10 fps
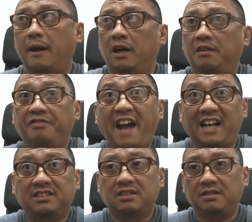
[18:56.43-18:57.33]

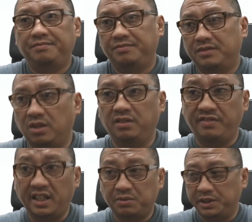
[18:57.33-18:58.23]
fast. So if
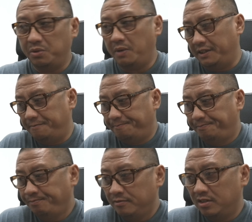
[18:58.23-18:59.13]
that's what you want.
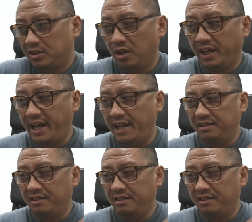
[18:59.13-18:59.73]
So again,